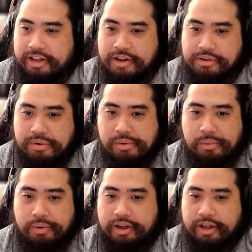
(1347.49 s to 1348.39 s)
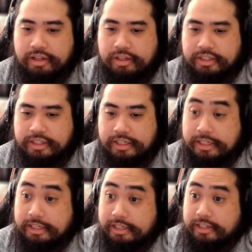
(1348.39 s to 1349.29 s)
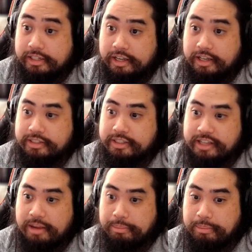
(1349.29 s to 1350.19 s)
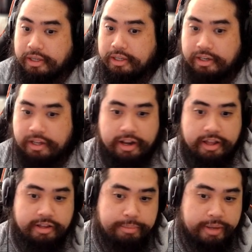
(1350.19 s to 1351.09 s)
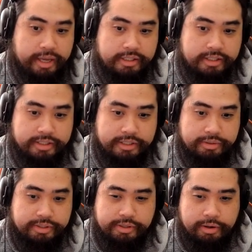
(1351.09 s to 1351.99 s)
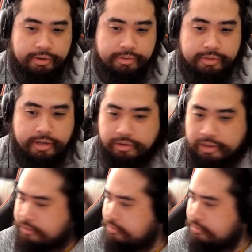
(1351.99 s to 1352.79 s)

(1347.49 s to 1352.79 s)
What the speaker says: I don't know why. Yikes, does that mean that I pace is so slow? I don't know.